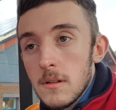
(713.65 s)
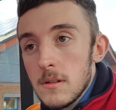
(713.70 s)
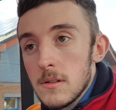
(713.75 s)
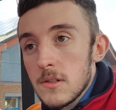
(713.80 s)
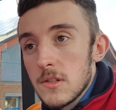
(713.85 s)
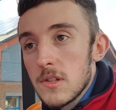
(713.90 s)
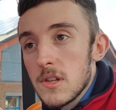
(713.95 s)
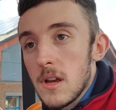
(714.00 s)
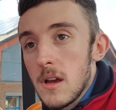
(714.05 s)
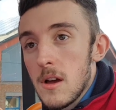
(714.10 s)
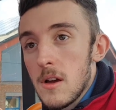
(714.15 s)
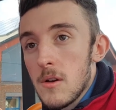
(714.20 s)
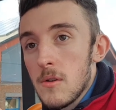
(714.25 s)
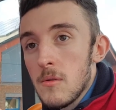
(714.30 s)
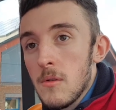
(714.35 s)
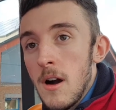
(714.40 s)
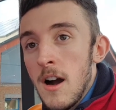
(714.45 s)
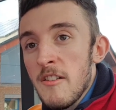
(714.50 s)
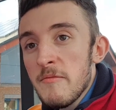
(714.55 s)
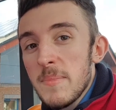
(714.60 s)

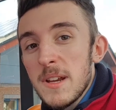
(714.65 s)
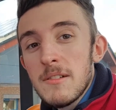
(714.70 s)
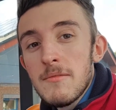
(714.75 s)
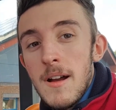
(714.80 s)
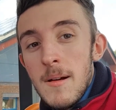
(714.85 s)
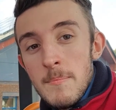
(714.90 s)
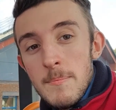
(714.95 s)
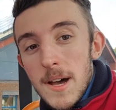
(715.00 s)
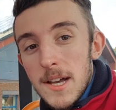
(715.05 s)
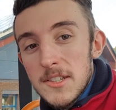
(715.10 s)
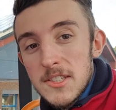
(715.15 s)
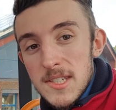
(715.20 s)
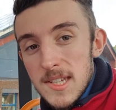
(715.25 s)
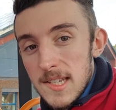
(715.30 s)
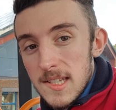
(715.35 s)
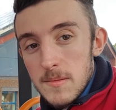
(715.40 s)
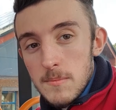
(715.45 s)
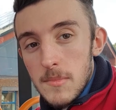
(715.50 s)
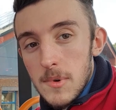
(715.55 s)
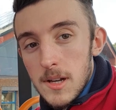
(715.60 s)
So I've been around
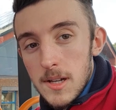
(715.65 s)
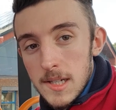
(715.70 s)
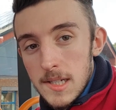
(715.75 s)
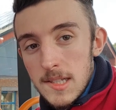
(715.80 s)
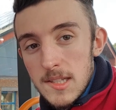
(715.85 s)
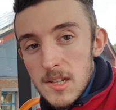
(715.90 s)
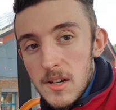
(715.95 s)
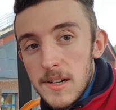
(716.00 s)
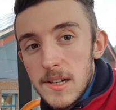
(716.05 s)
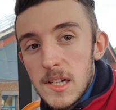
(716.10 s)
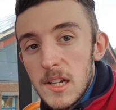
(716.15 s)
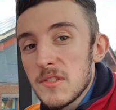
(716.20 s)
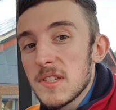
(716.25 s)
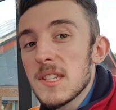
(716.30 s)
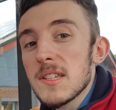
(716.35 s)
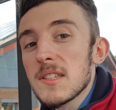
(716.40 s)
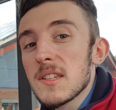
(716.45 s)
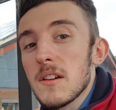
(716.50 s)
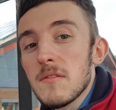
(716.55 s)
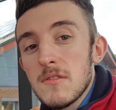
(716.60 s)
buses my entire life.
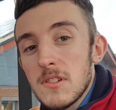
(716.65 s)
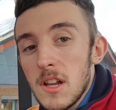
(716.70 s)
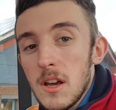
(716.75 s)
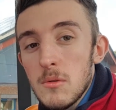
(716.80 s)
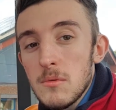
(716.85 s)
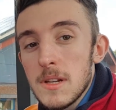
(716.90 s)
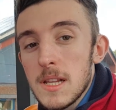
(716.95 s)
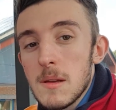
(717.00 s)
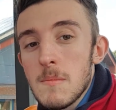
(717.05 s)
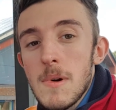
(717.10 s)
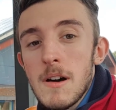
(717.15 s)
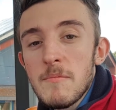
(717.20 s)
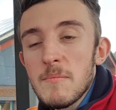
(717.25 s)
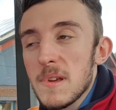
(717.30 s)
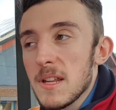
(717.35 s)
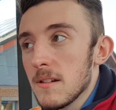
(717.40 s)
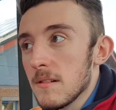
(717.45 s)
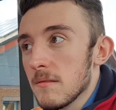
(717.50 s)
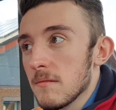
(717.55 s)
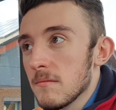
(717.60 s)
Since I've known him, I've
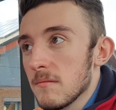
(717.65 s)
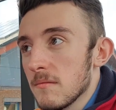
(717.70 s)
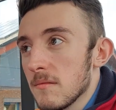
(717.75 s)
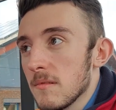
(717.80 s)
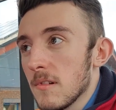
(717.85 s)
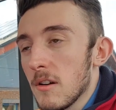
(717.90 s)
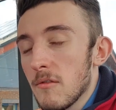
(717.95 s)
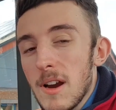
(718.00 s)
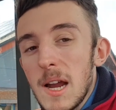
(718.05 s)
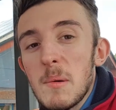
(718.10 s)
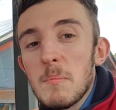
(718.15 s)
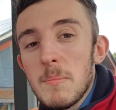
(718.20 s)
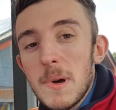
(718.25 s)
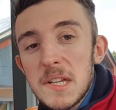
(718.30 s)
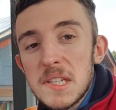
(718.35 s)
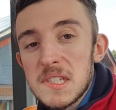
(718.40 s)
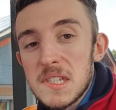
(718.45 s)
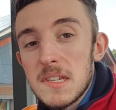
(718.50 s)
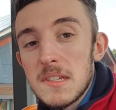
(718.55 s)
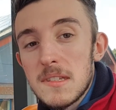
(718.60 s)
been around
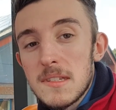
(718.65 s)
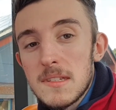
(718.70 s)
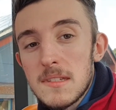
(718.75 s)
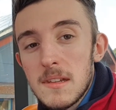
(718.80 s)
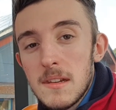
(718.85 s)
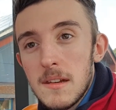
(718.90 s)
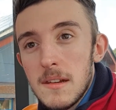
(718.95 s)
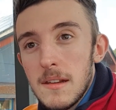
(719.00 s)
buses.